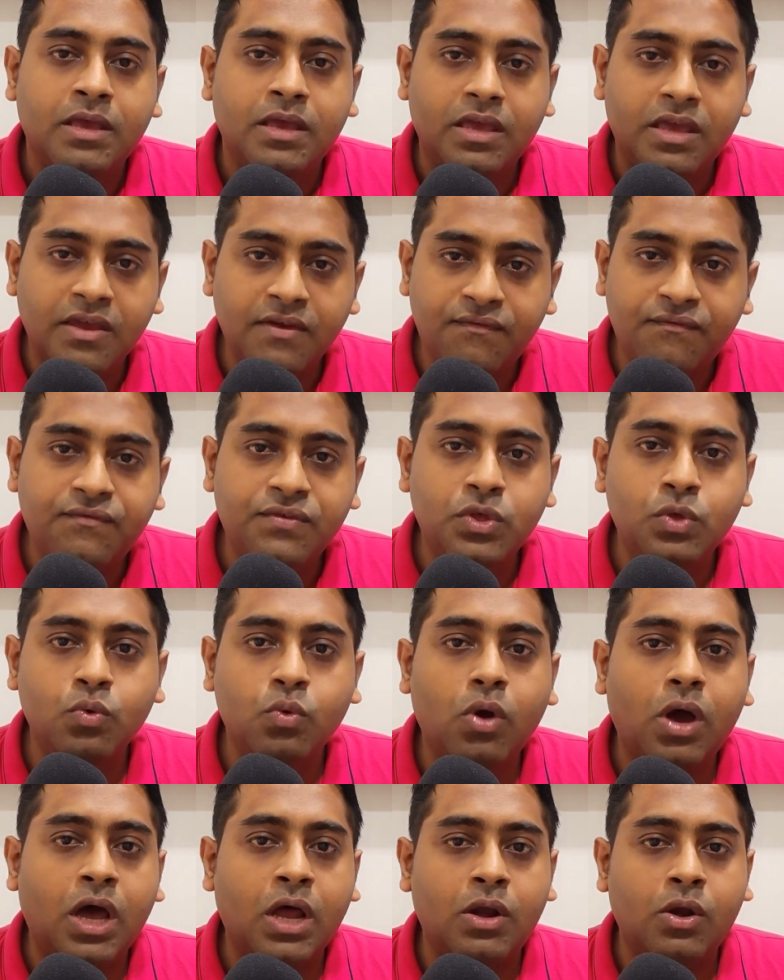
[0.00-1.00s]
If
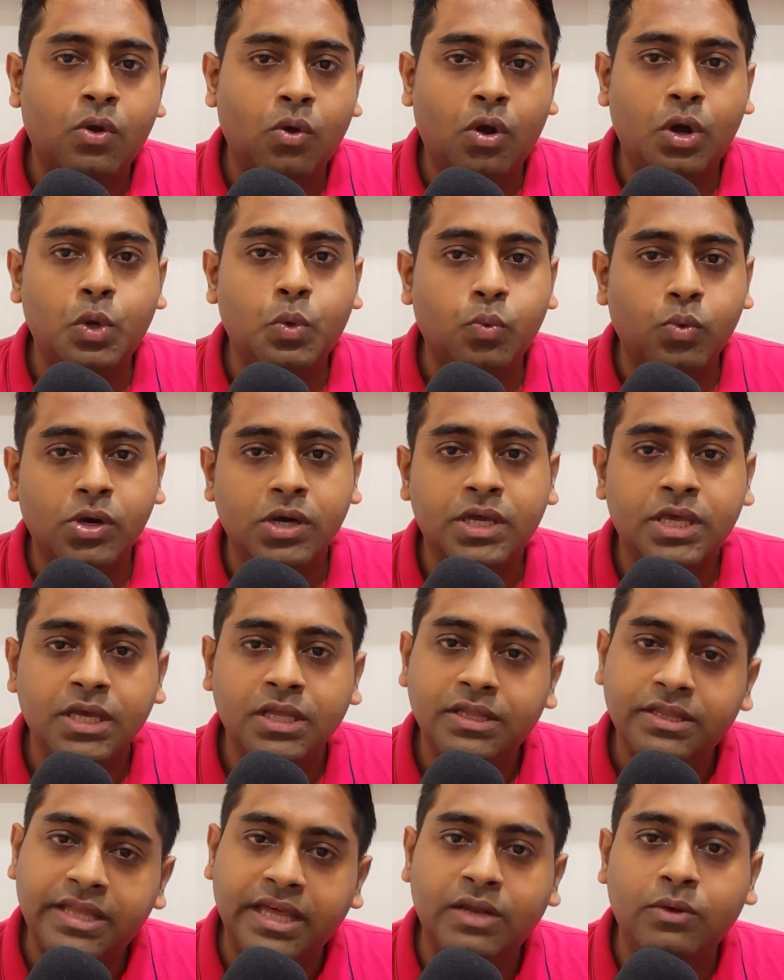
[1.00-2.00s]
you are not
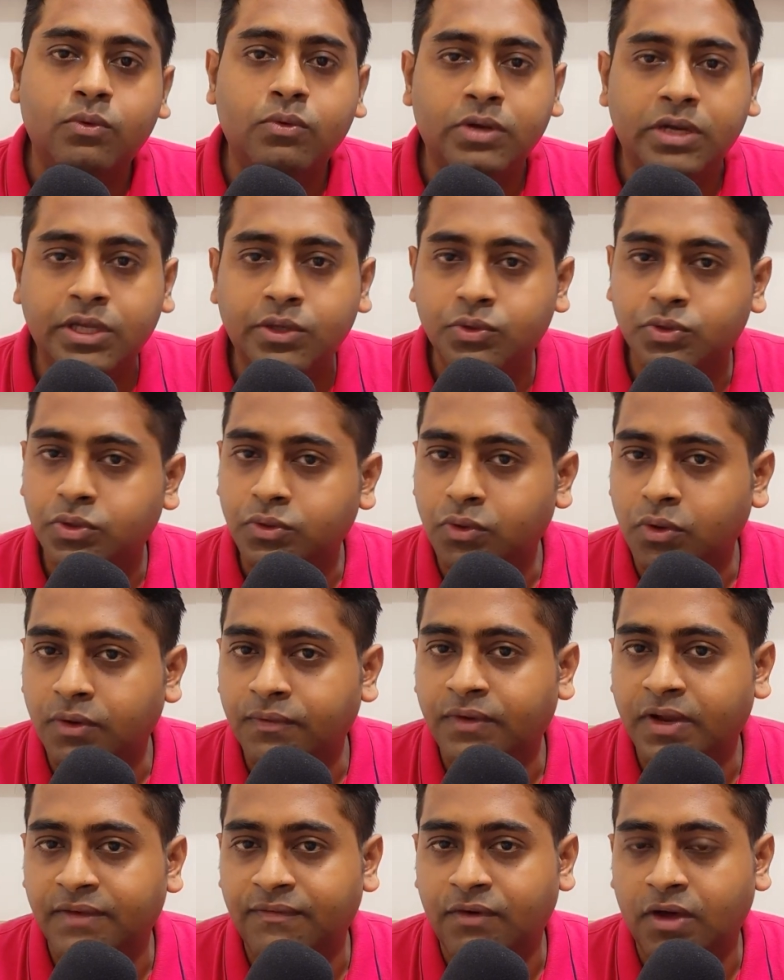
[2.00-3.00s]
working, then only you should go
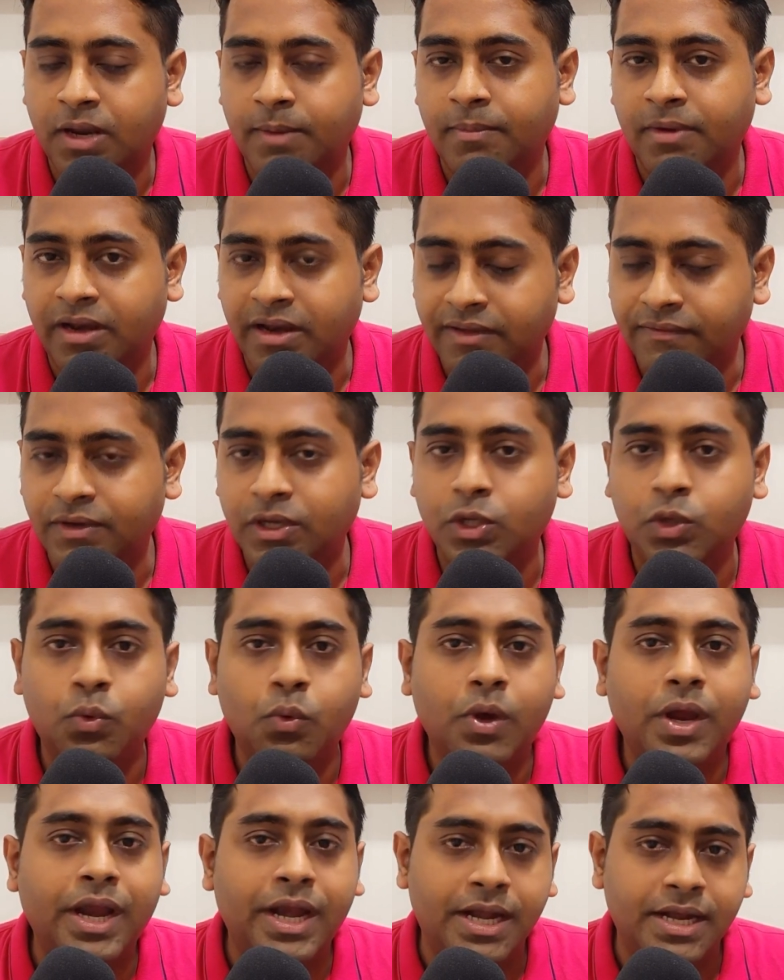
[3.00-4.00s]
for FRM level
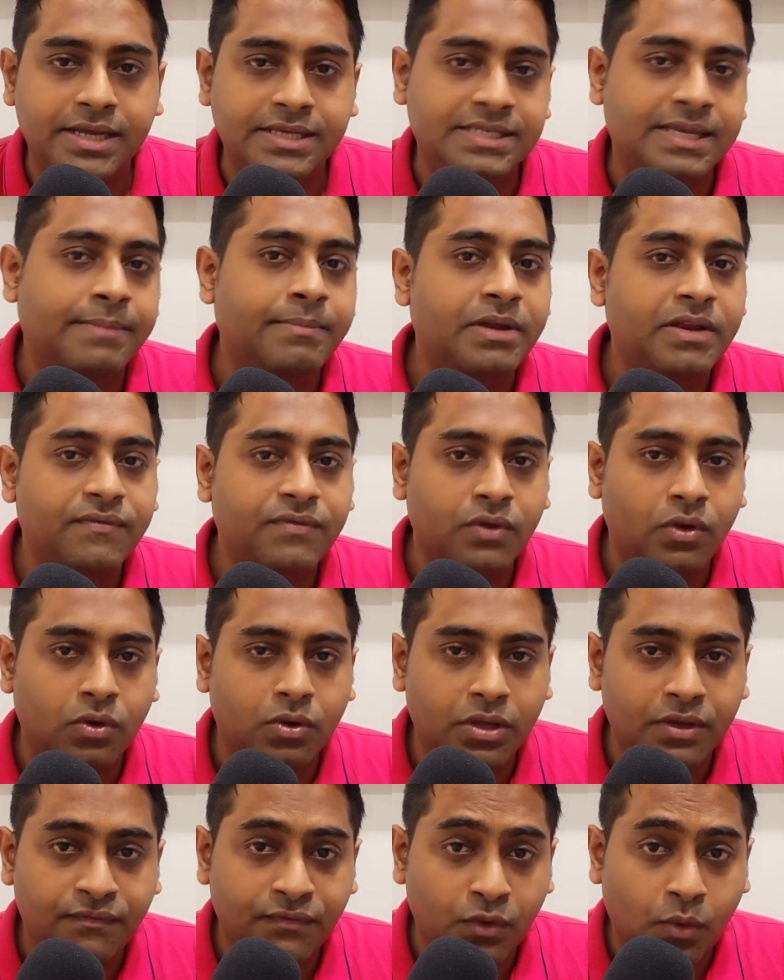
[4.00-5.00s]
2 in December.
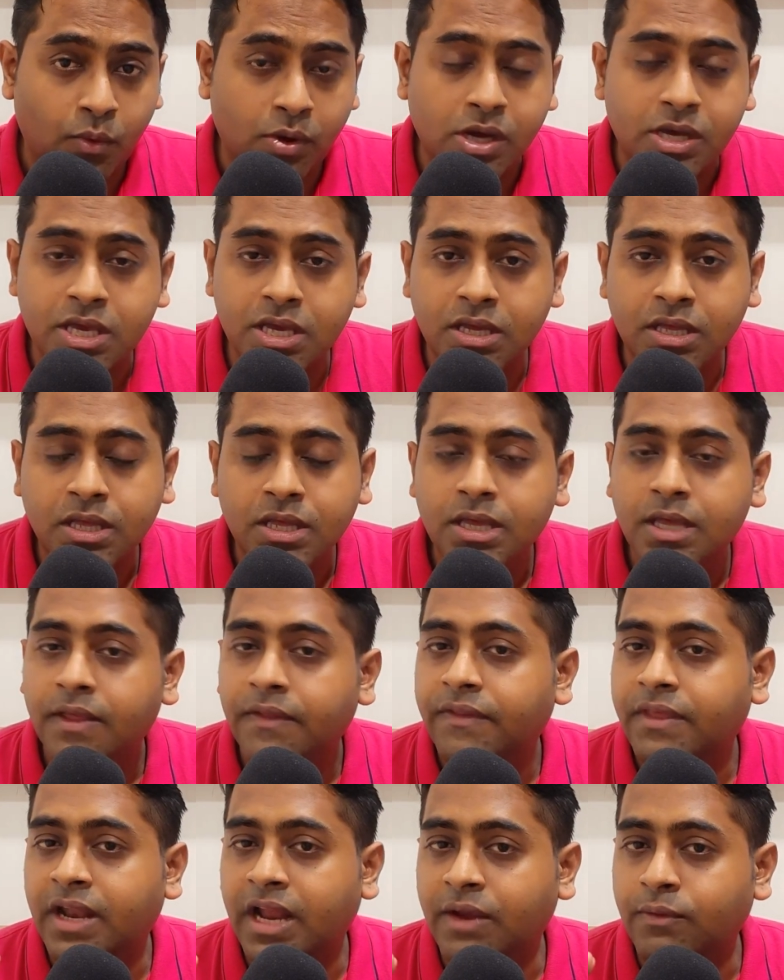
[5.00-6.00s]
If you're working,
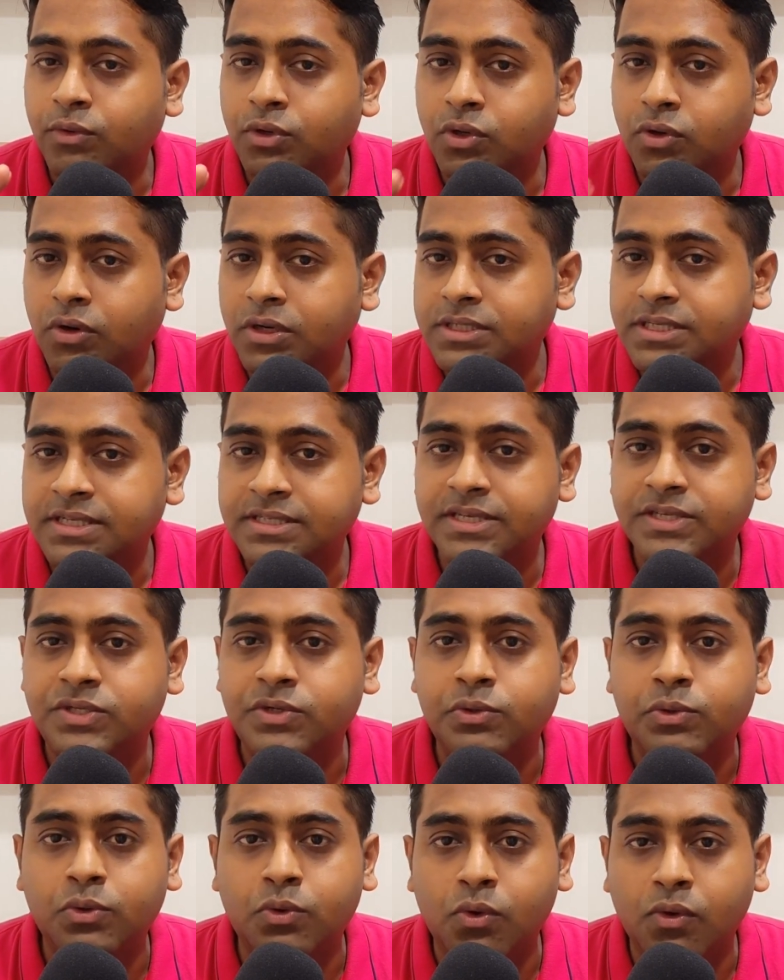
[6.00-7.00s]
then I would not suggest you
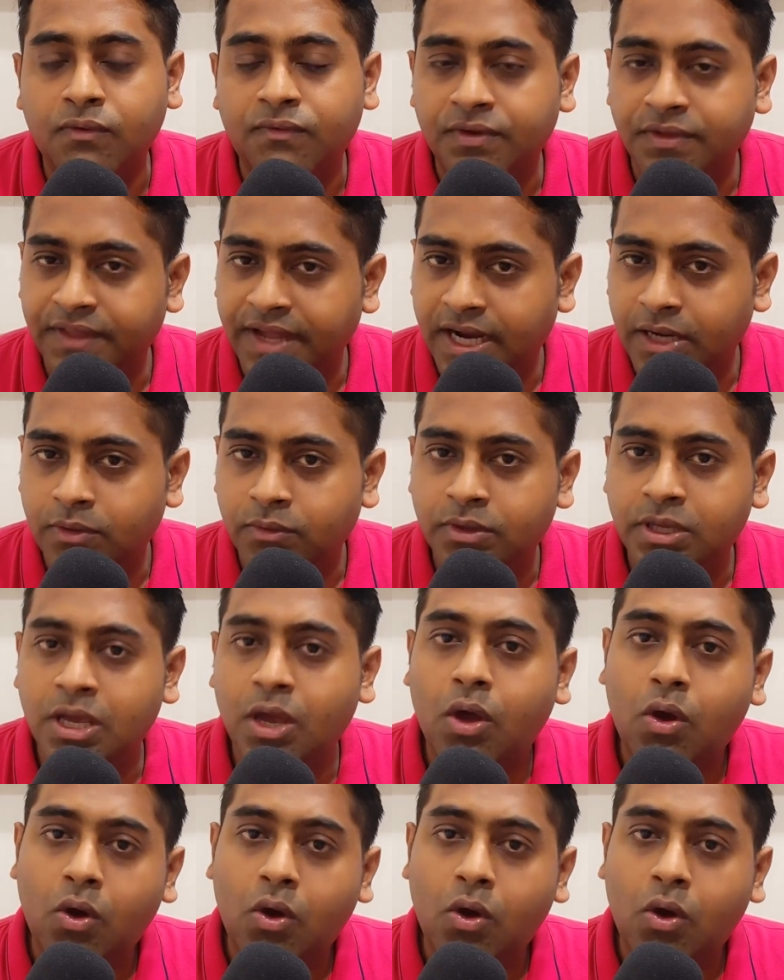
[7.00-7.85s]
to go for that, okay?